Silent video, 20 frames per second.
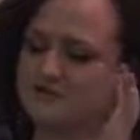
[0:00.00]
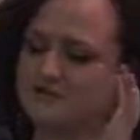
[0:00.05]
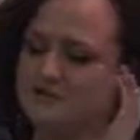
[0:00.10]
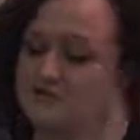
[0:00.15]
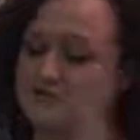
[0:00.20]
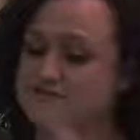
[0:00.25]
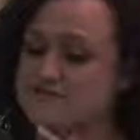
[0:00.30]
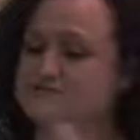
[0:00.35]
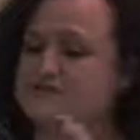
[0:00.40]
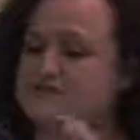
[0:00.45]

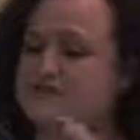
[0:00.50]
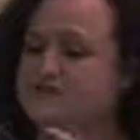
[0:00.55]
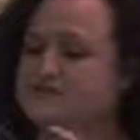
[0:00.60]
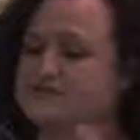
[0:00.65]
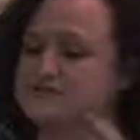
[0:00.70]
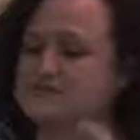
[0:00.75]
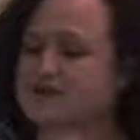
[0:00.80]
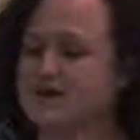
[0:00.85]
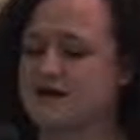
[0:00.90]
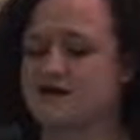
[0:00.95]
Users know
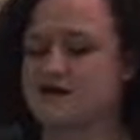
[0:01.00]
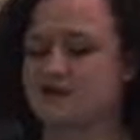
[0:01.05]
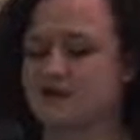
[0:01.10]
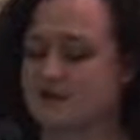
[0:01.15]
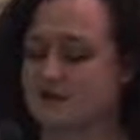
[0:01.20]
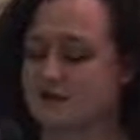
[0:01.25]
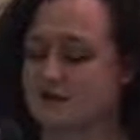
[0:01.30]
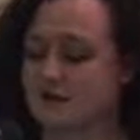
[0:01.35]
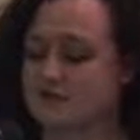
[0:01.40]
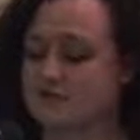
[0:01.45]
exactly
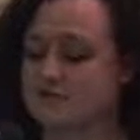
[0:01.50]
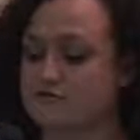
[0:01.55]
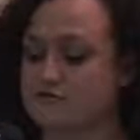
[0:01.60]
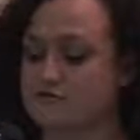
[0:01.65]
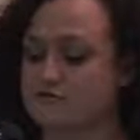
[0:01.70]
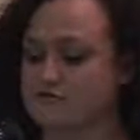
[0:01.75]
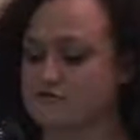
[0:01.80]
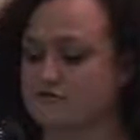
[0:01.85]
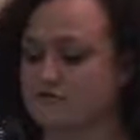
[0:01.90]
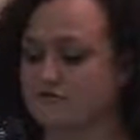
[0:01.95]
what they're going
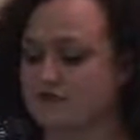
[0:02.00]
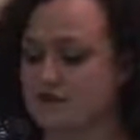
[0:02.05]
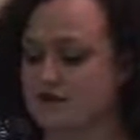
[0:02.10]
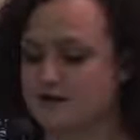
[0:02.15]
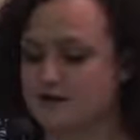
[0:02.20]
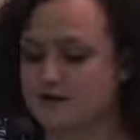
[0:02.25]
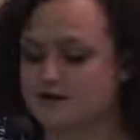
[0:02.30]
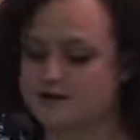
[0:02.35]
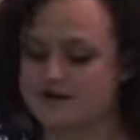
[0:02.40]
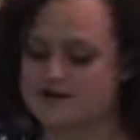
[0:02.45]
through to when they
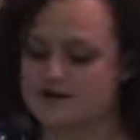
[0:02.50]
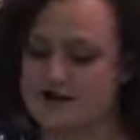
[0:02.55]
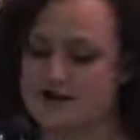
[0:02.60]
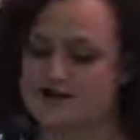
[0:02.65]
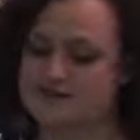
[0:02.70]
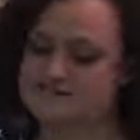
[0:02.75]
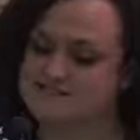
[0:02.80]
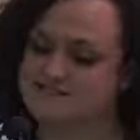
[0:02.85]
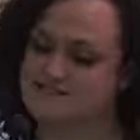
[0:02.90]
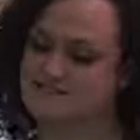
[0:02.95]
click on their
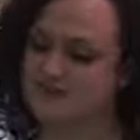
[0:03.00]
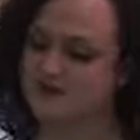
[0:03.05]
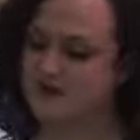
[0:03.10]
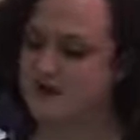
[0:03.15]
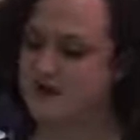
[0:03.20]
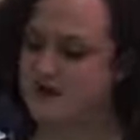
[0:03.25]
ads.